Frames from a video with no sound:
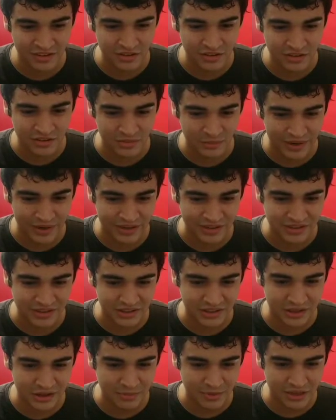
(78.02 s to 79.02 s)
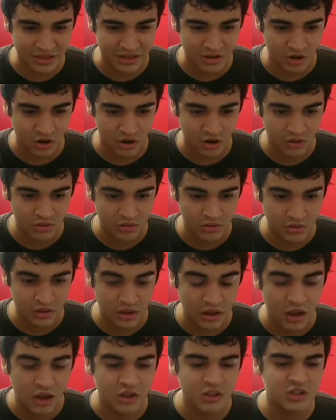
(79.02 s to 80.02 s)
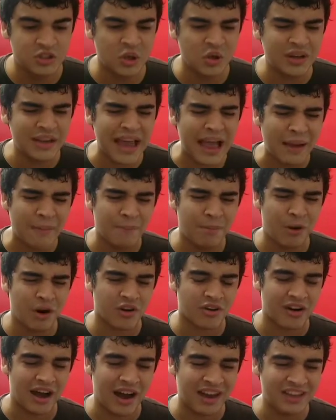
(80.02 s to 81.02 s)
Wait, is there gonna be Zodiac Barrage